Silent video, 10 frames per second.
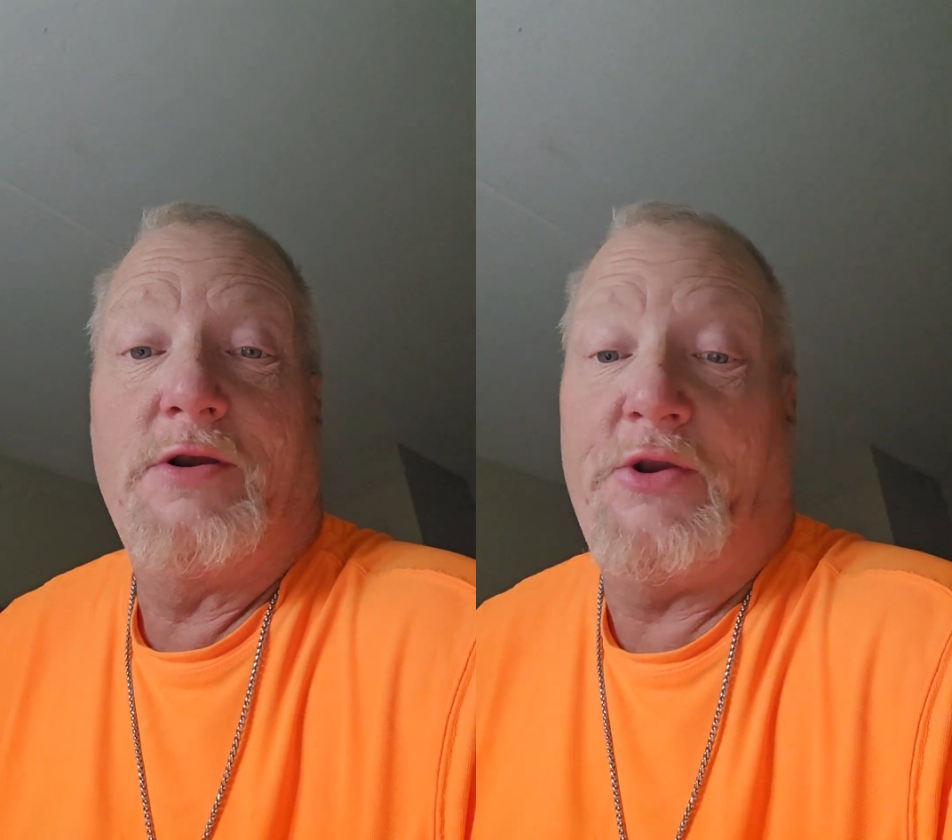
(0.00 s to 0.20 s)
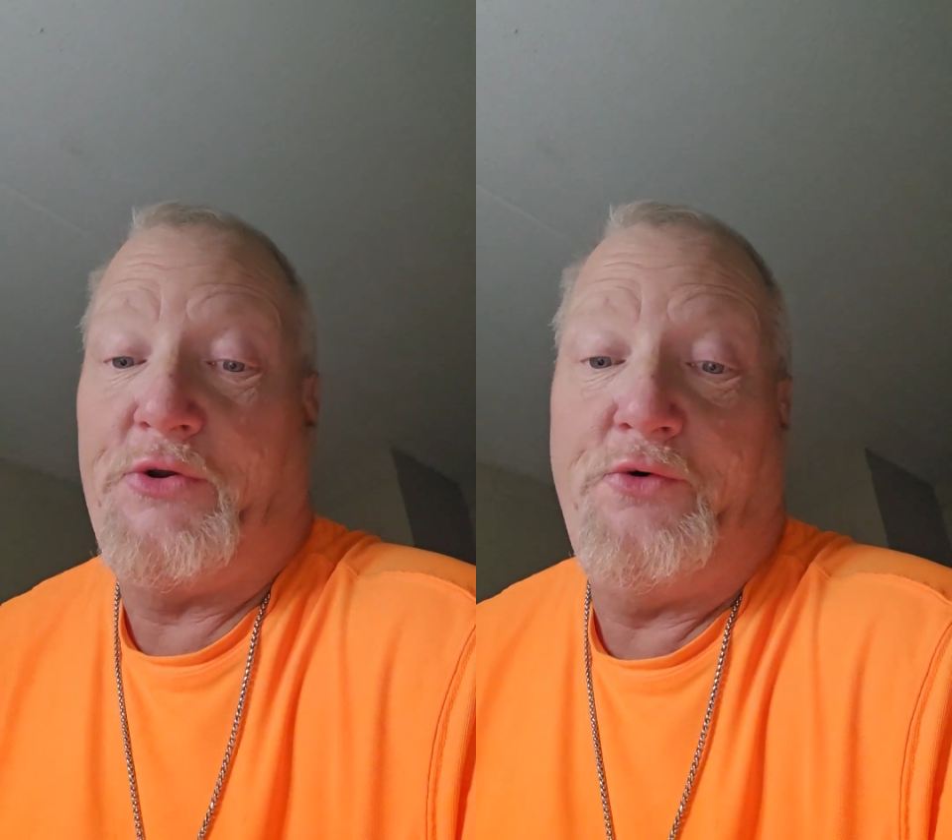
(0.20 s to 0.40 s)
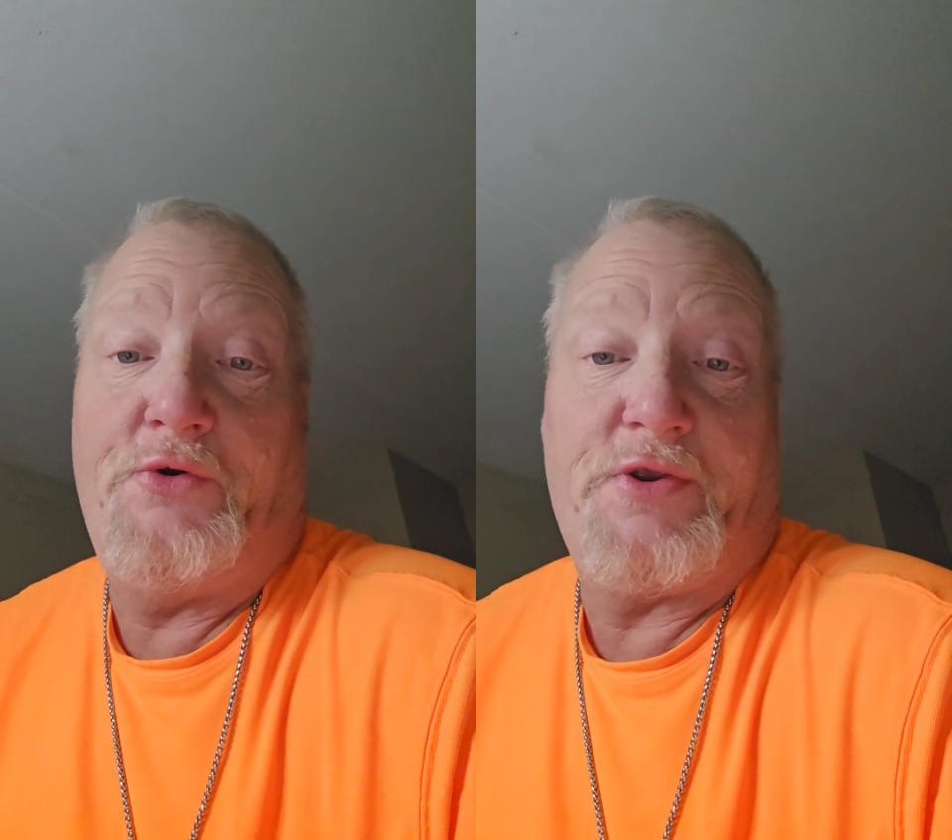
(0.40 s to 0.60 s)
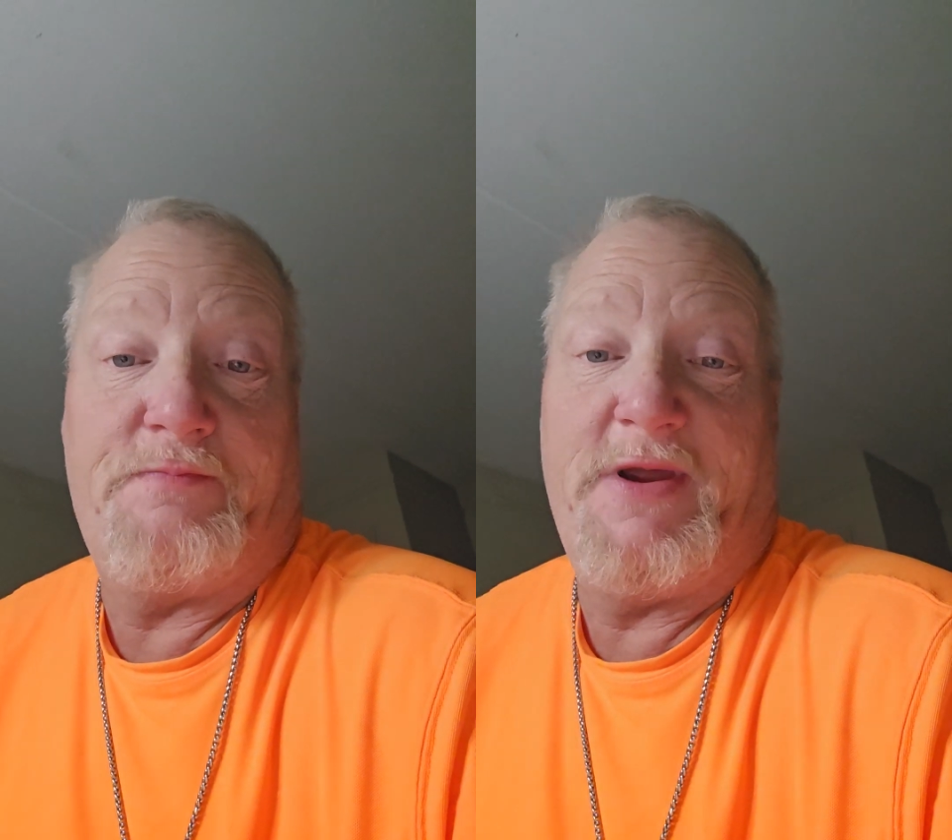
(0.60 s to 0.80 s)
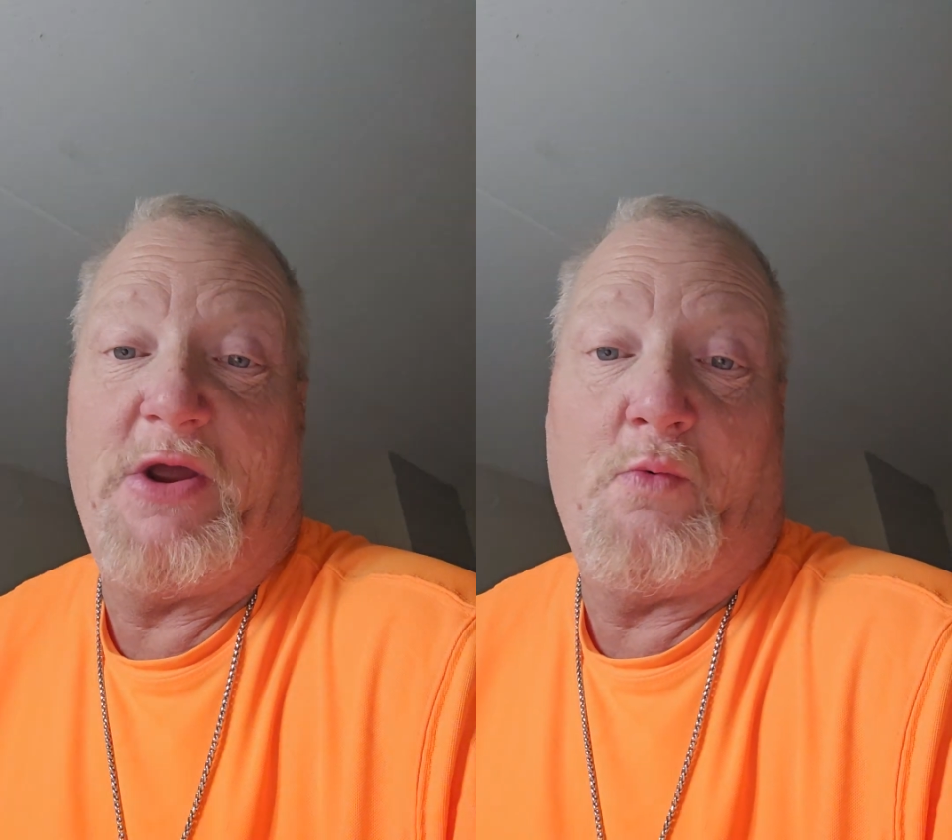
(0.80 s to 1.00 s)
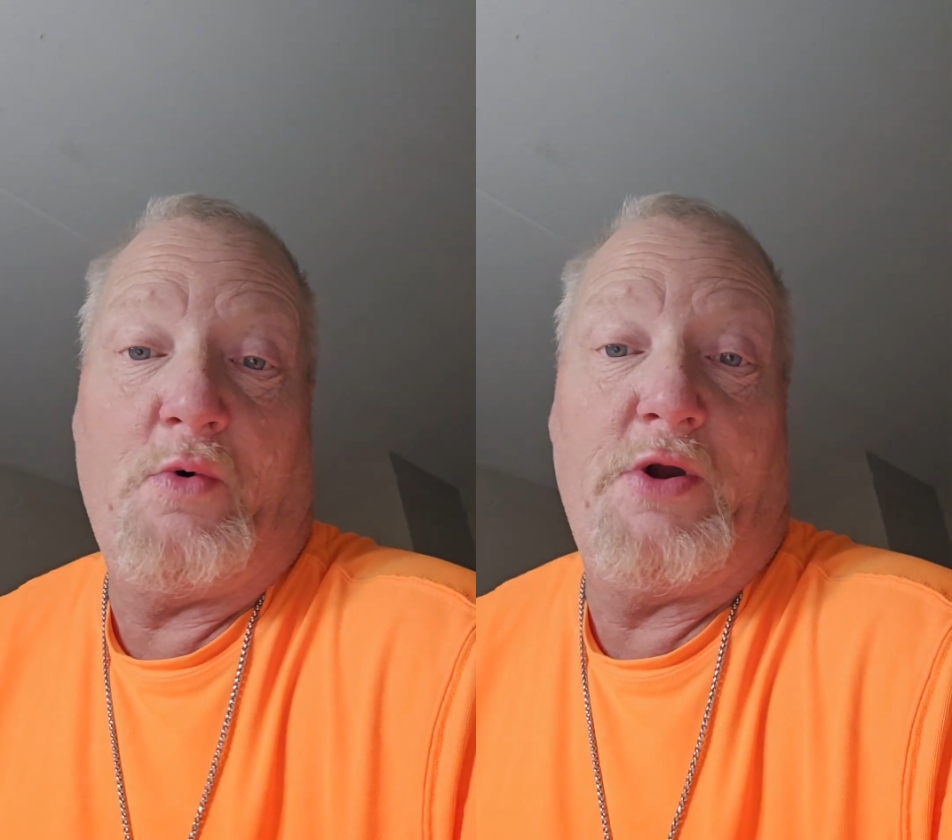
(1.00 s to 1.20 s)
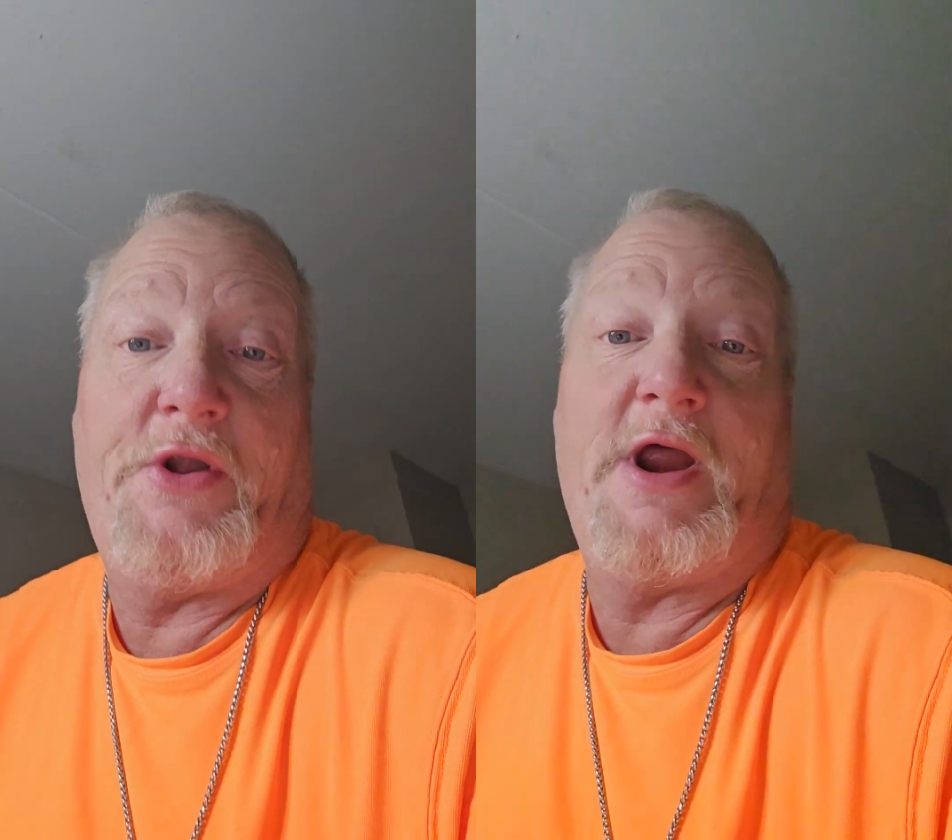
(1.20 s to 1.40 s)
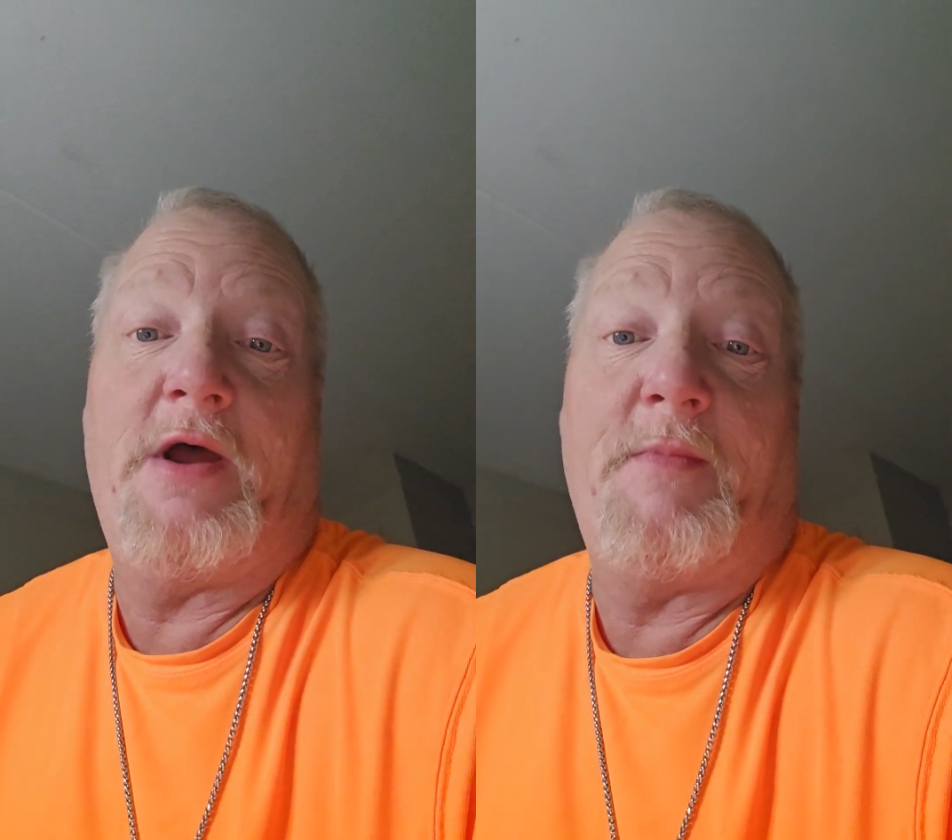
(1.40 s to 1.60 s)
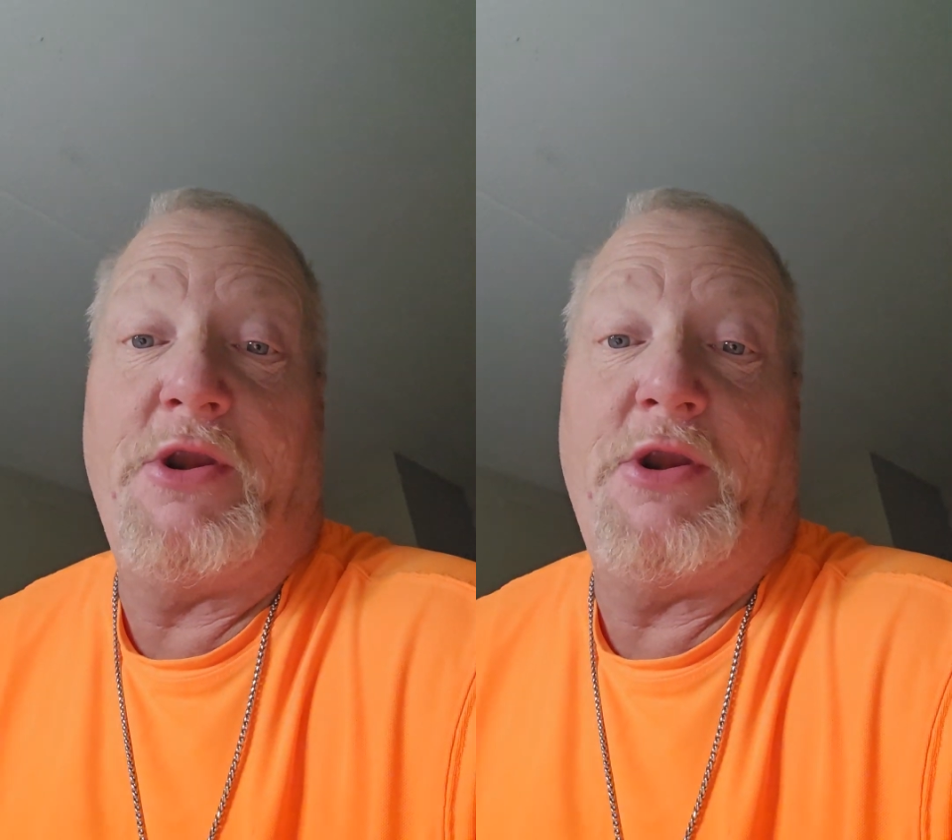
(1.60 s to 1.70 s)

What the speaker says: that you just met one time